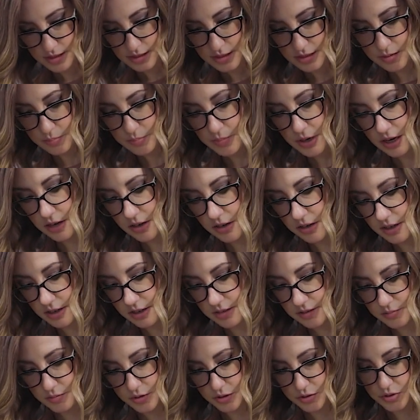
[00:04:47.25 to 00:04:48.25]
This batter,
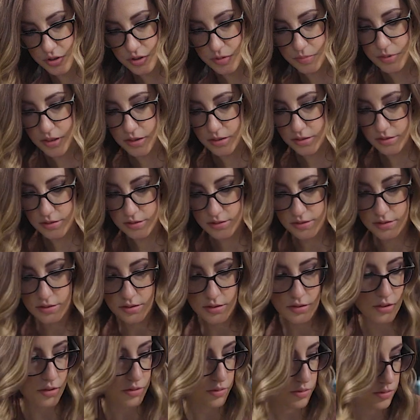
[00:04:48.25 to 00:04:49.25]
guys, when you smell it,
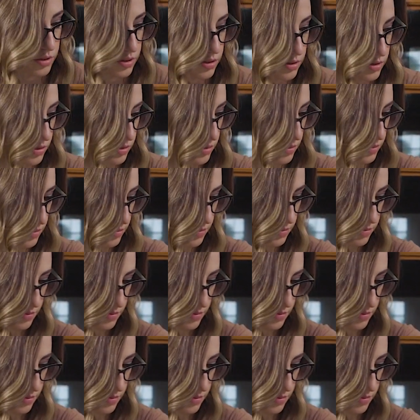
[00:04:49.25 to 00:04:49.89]
it's so good.